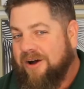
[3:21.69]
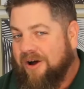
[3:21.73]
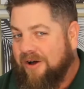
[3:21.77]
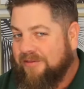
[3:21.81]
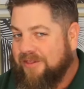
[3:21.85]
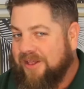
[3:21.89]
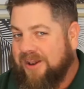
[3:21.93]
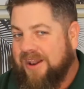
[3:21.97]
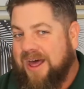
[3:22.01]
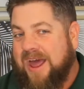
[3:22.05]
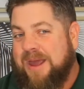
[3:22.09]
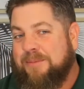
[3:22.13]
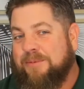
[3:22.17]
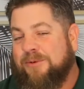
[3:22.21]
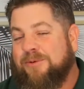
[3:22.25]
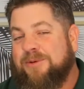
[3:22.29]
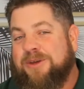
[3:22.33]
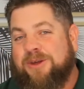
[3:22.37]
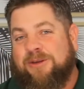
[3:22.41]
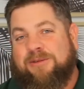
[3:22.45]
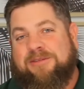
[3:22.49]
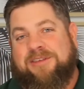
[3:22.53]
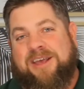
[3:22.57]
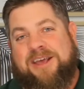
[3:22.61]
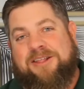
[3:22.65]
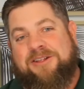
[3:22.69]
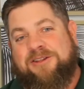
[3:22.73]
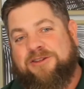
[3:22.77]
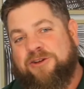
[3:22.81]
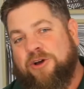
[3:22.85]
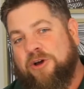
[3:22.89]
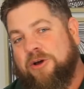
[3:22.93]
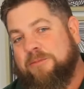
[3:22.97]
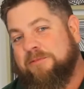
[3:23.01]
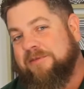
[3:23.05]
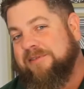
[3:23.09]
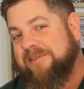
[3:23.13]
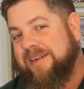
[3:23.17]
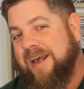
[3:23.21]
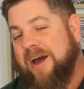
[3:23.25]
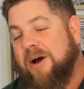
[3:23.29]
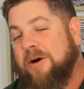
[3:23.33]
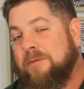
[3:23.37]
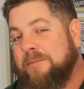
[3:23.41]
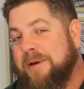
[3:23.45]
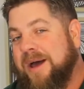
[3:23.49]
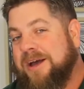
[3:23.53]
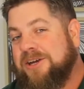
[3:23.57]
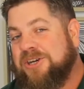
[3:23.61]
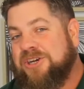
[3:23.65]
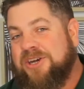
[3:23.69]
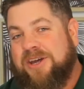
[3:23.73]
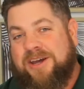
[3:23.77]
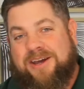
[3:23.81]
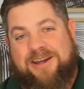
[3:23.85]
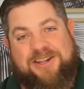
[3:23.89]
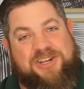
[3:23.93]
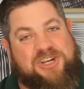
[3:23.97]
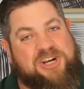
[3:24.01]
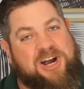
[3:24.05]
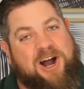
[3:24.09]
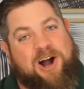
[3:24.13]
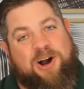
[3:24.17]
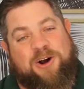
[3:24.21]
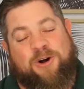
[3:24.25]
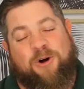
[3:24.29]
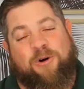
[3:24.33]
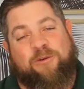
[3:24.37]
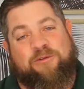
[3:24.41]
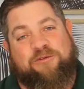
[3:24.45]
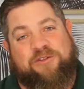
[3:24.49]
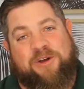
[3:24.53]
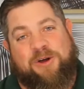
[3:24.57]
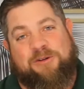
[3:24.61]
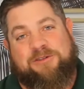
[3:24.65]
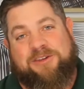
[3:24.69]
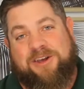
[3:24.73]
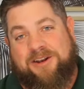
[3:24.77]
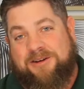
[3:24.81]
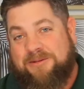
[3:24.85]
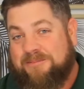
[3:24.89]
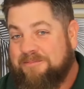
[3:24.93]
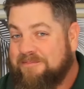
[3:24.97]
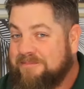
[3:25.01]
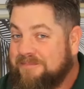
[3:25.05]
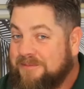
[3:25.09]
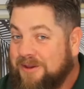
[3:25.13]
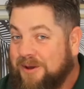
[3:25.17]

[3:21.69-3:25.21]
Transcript: On the label, you'll see the terms sour mash and charcoal filtered.